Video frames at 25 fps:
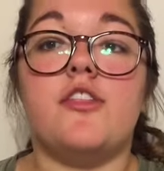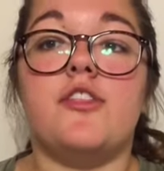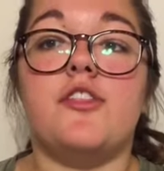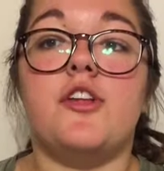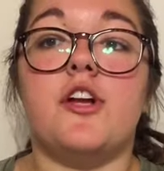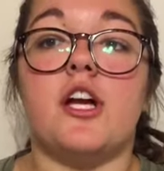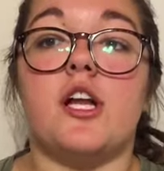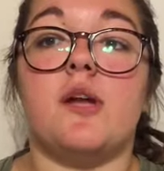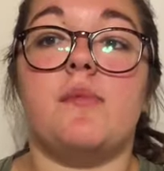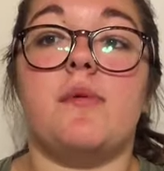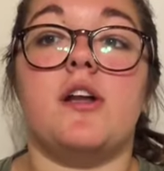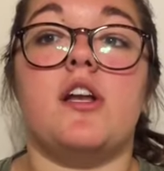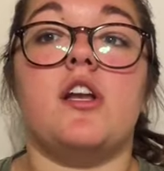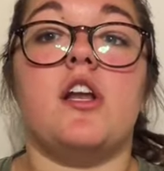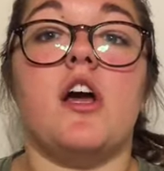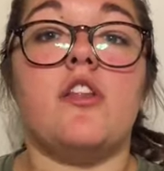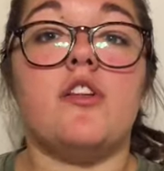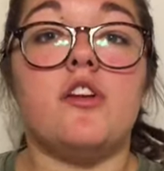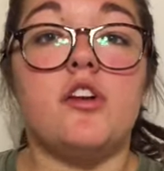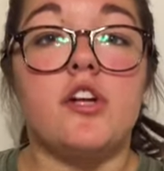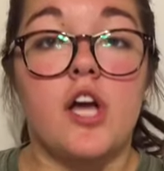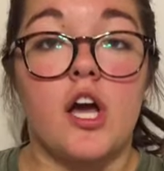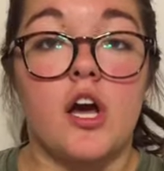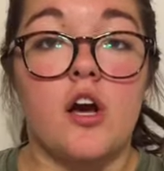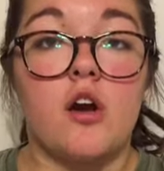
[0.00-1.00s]
you're going to put
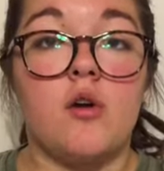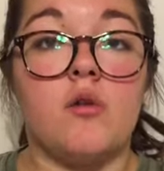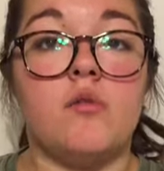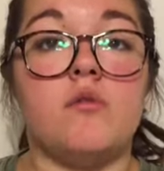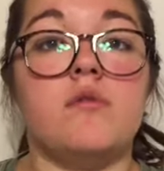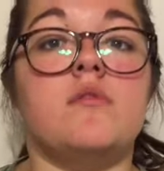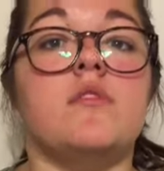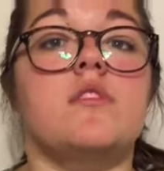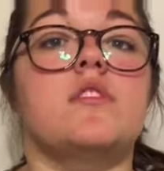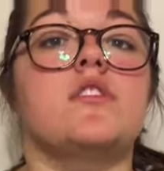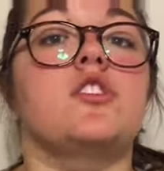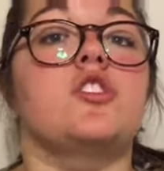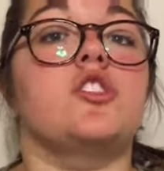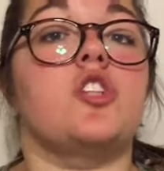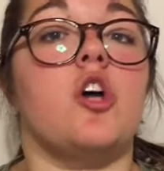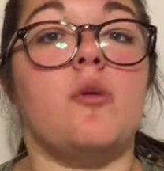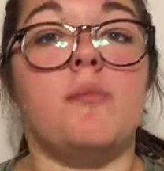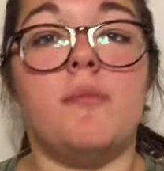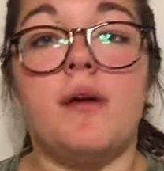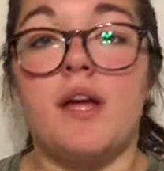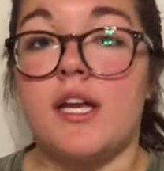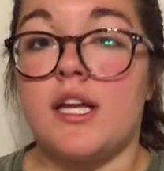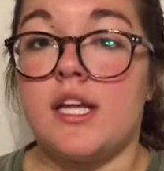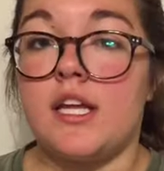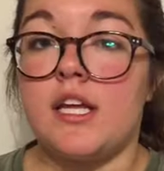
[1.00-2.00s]
another cone so
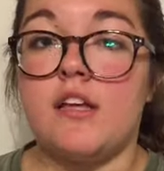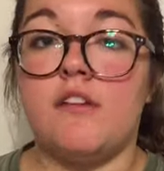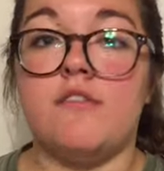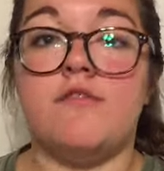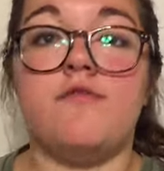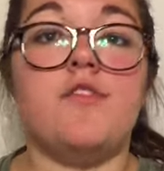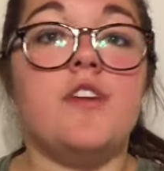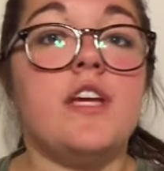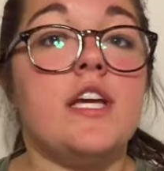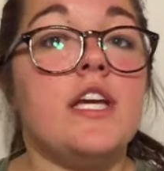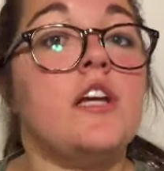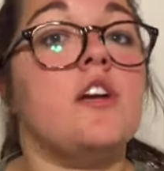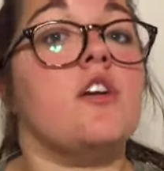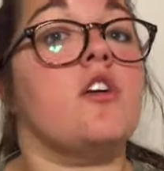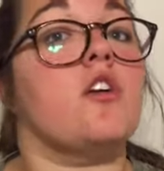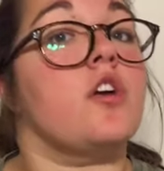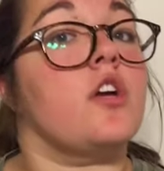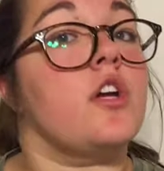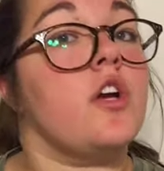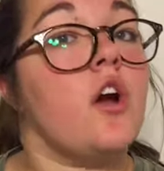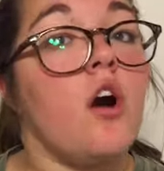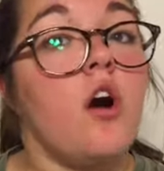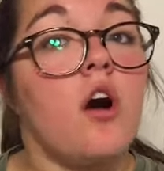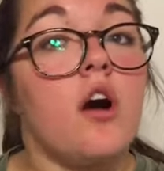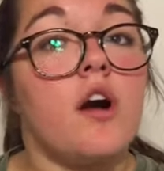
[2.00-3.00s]
many feet or
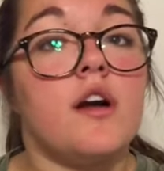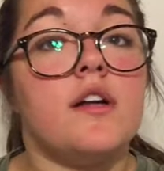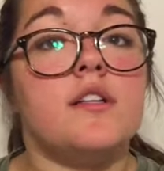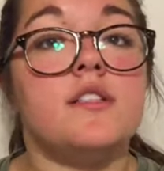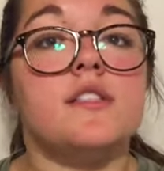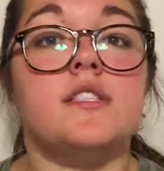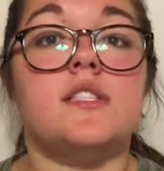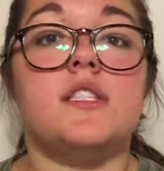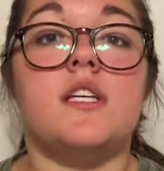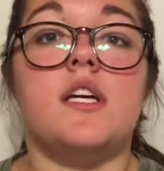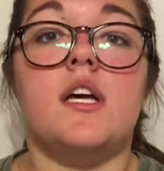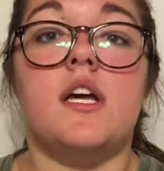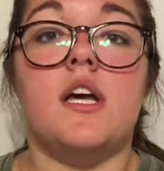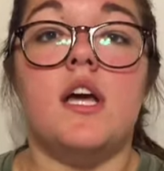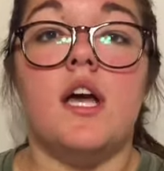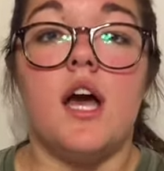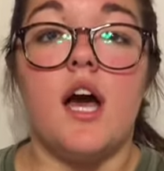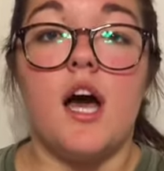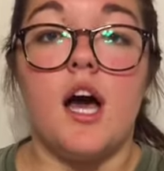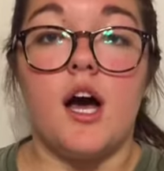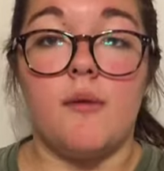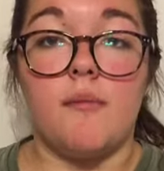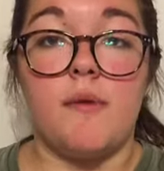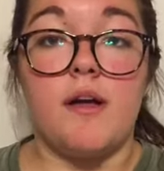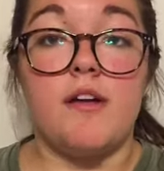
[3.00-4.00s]
yards
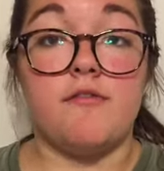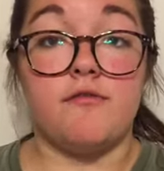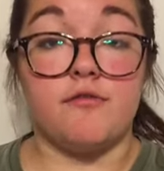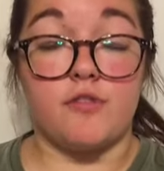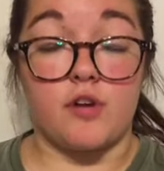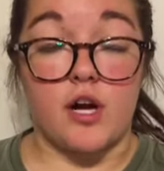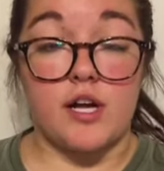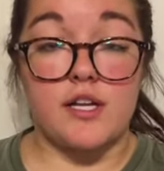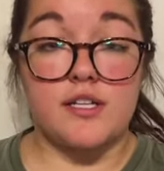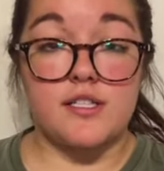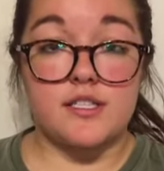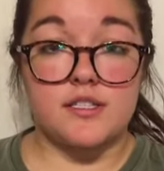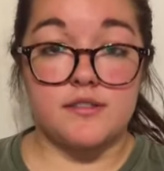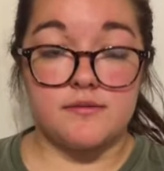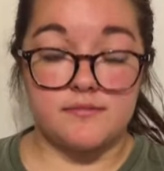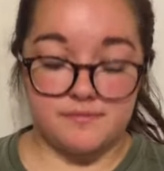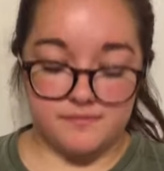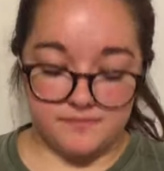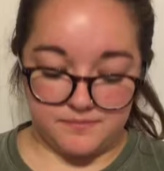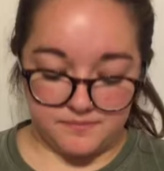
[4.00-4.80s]
in front.